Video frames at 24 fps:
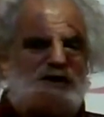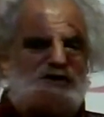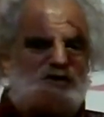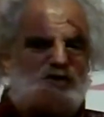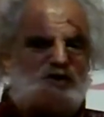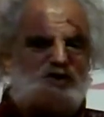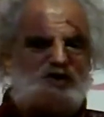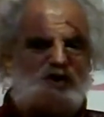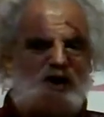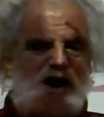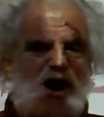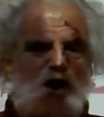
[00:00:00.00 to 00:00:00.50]

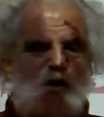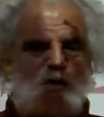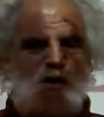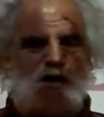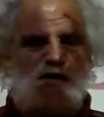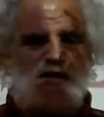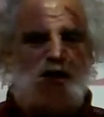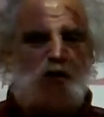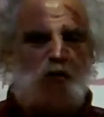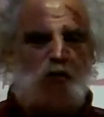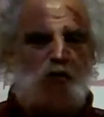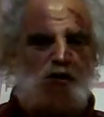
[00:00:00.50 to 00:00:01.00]
sure how well
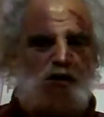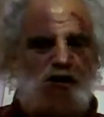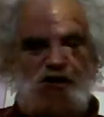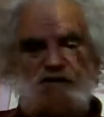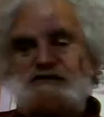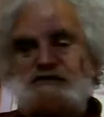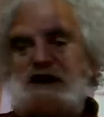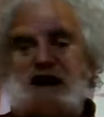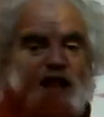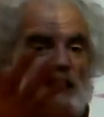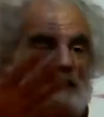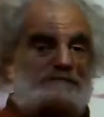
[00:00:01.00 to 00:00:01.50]
that works.
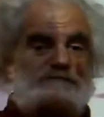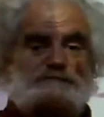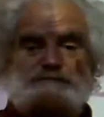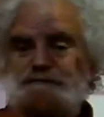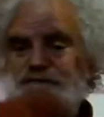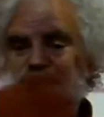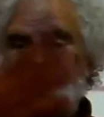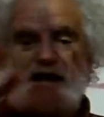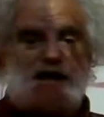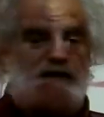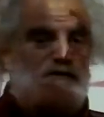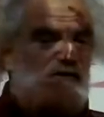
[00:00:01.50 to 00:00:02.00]
I
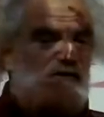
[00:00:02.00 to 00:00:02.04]
thank the